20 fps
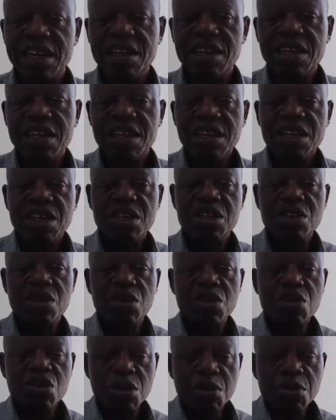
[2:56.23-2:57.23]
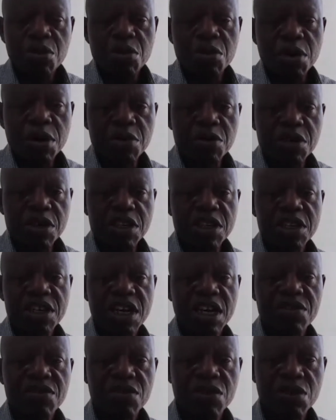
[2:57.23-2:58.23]
then come up with this
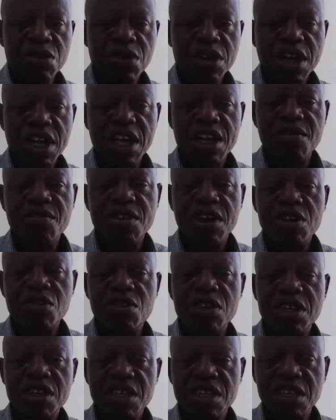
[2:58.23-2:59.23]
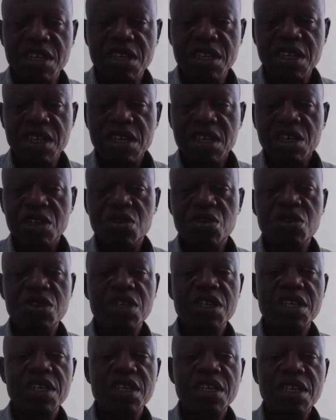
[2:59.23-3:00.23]
cash flow, evaluate it
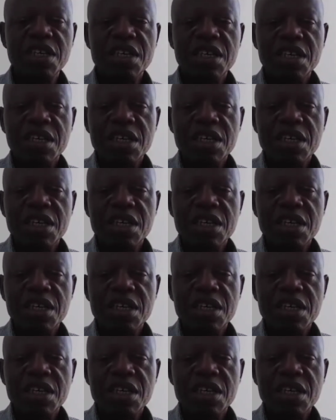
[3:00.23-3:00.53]
using